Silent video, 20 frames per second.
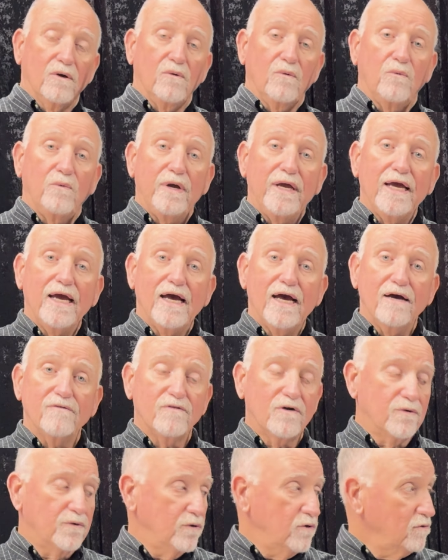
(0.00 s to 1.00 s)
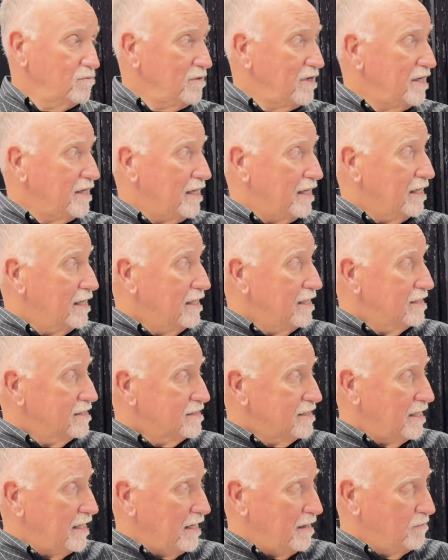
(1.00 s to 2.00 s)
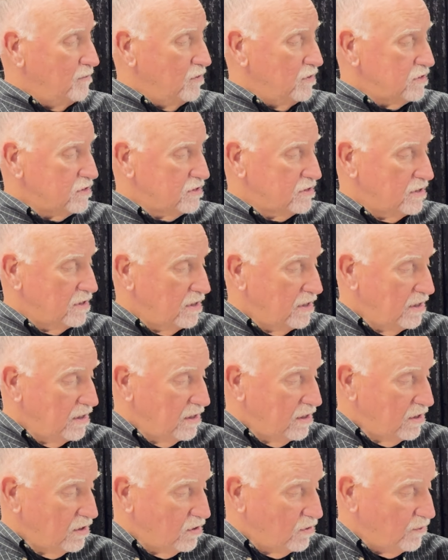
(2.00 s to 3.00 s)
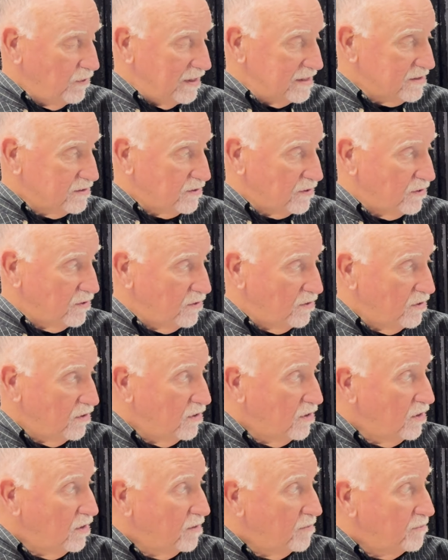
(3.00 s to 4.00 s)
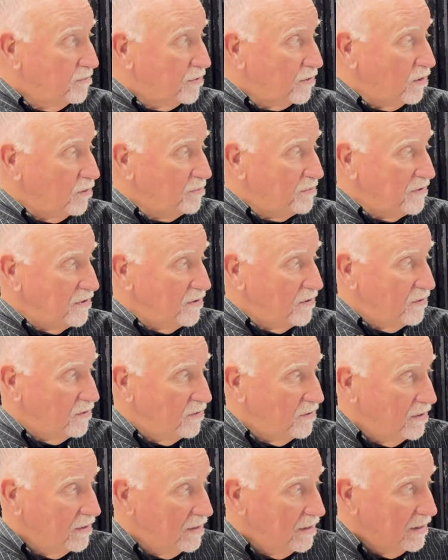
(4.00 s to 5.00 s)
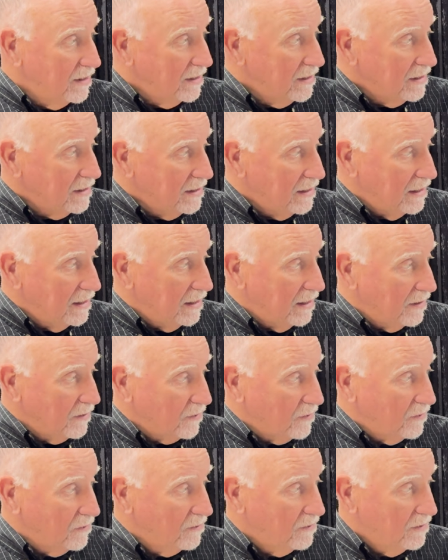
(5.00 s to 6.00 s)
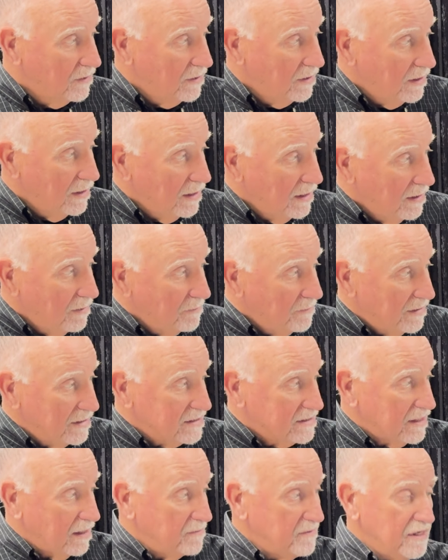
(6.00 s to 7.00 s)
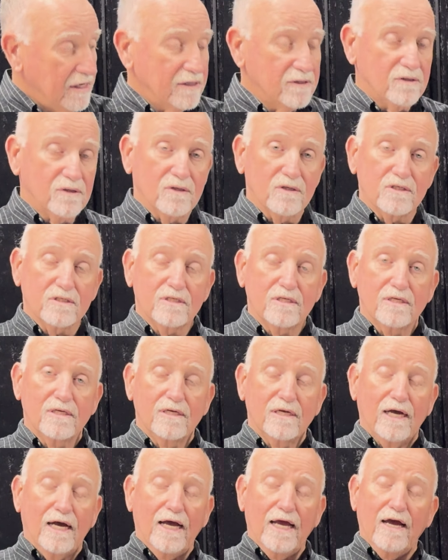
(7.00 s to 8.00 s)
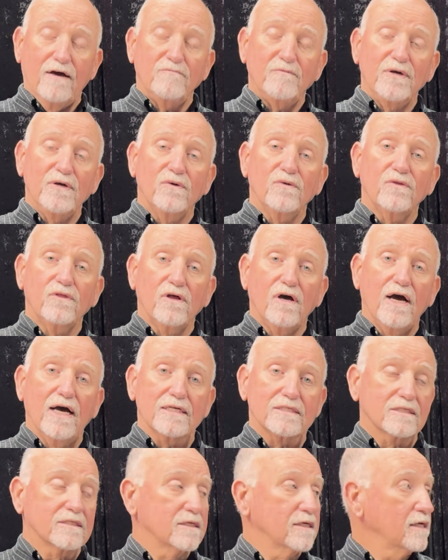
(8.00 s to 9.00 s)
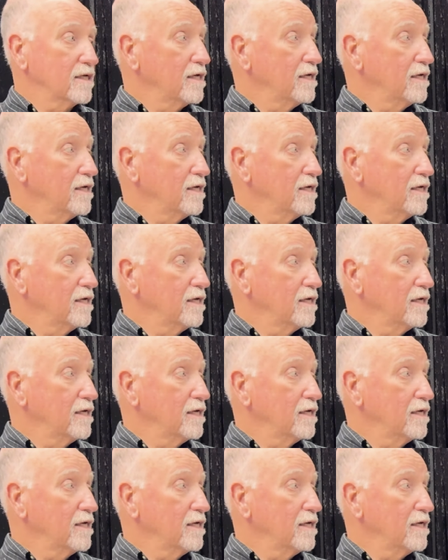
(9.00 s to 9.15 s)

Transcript: We have our own money. Tenemos nuestro propio dinero. Pensamientos. I have my own thoughts.